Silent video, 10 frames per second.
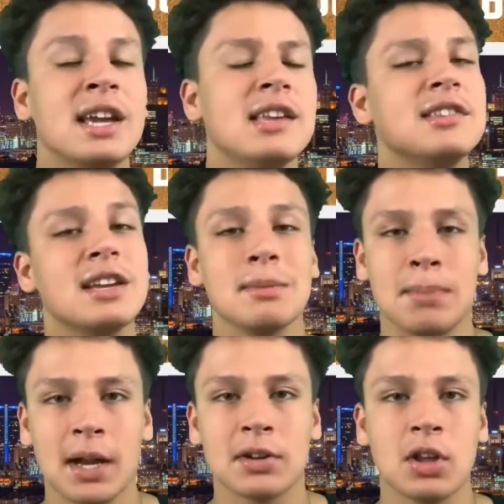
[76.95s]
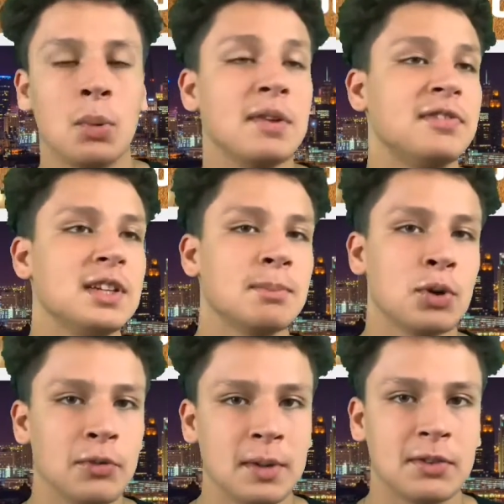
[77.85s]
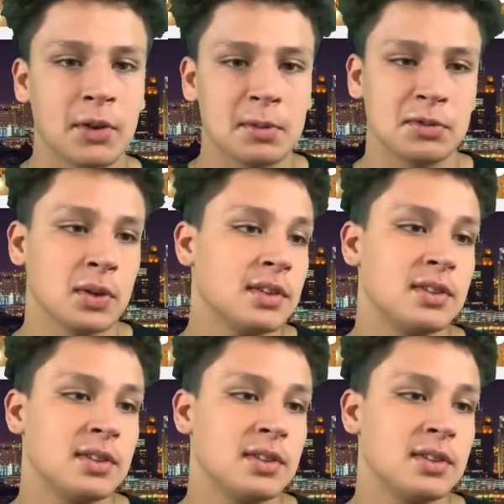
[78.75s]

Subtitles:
He's getting better, though. We've seen improvements from his rookie